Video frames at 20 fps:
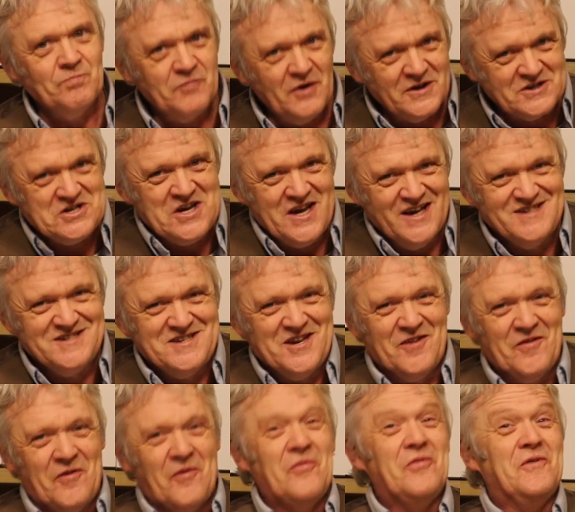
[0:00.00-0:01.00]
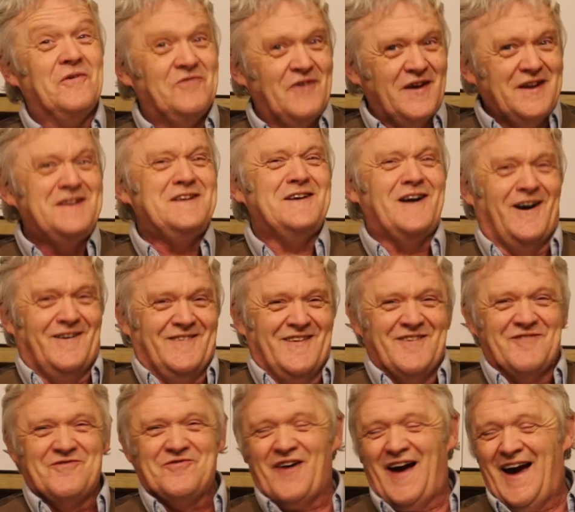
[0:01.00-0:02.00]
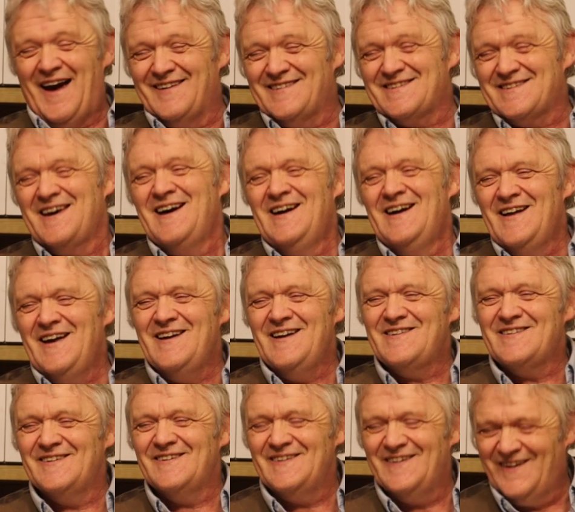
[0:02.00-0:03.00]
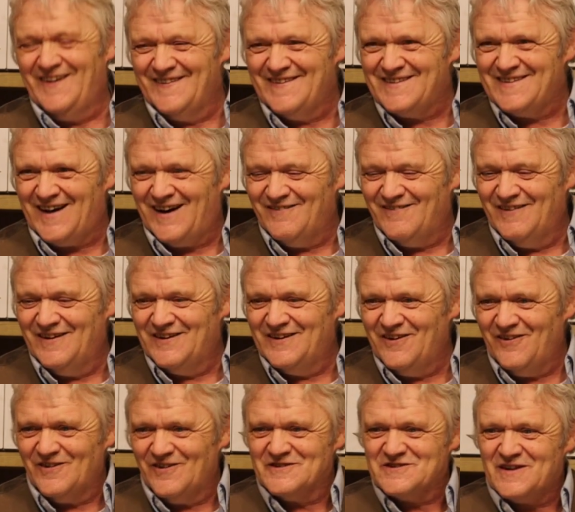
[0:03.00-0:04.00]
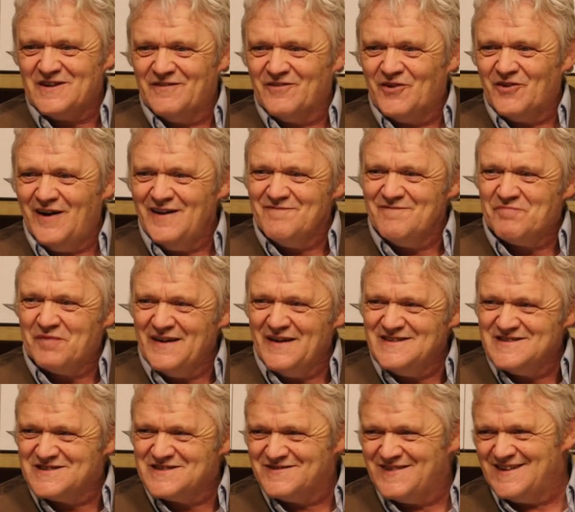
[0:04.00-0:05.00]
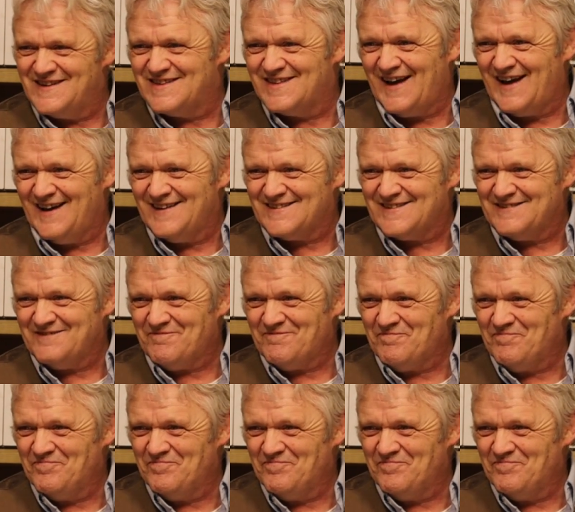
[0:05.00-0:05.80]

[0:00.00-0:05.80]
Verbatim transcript: Much easier than the video, in fact. It took no time at all, so I'm quite pleased with that.